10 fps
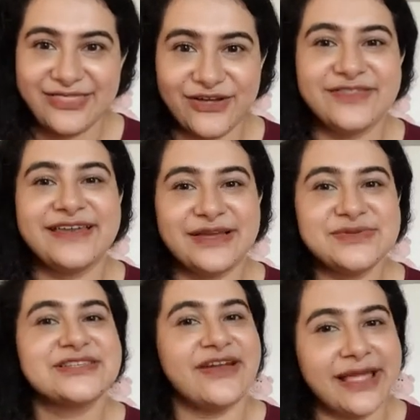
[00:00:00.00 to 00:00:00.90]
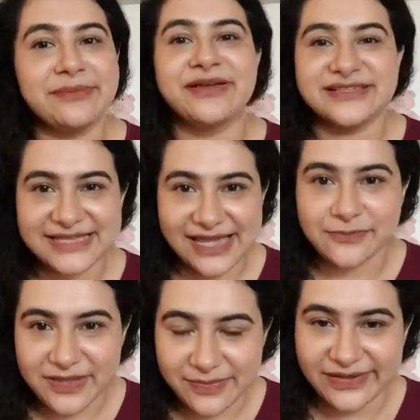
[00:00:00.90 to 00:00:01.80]
thought that I was crying because I had
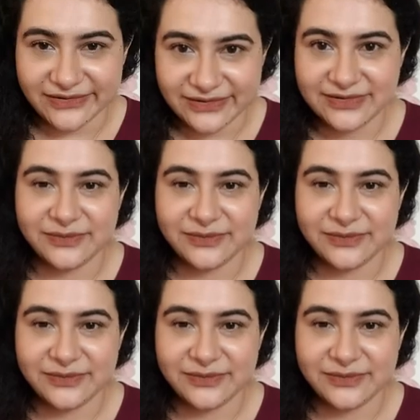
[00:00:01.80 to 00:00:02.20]
a baby girl.